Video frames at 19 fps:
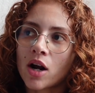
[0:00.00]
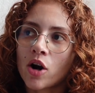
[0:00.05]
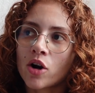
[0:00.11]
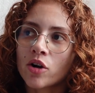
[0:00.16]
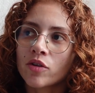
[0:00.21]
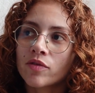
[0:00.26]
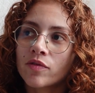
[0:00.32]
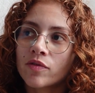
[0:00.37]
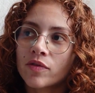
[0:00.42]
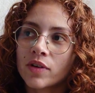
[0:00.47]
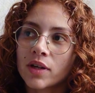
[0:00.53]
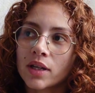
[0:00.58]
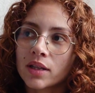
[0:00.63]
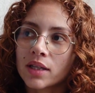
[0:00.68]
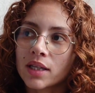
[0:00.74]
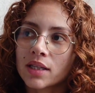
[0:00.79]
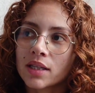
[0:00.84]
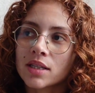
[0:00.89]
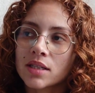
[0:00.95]
are
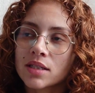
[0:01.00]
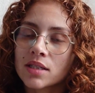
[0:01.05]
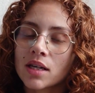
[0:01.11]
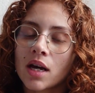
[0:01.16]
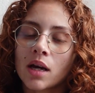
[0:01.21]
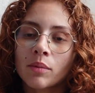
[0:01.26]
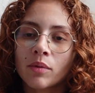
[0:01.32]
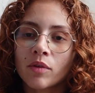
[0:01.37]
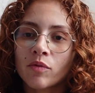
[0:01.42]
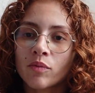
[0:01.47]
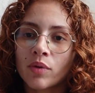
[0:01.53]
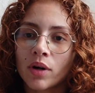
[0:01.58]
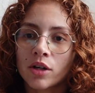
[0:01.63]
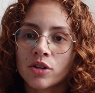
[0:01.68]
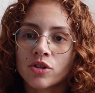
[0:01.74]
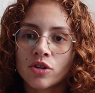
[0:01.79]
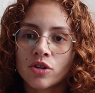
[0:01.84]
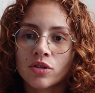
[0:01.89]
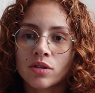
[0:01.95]
feeling this type of
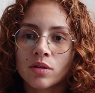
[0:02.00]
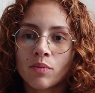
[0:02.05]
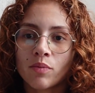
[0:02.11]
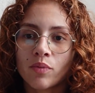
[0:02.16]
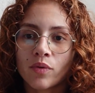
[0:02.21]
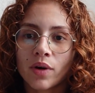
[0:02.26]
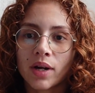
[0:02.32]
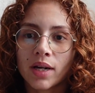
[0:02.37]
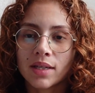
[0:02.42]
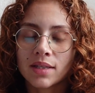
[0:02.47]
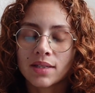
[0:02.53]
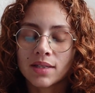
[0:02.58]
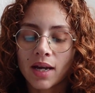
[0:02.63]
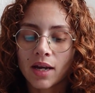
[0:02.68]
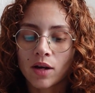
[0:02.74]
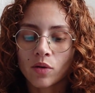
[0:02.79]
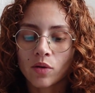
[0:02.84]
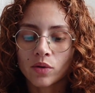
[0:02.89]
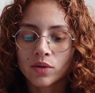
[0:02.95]
pressure to break
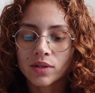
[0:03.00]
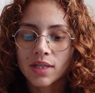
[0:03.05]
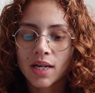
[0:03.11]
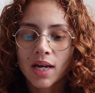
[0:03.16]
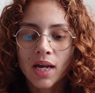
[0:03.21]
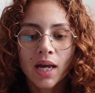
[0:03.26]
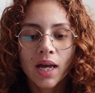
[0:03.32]
cycles,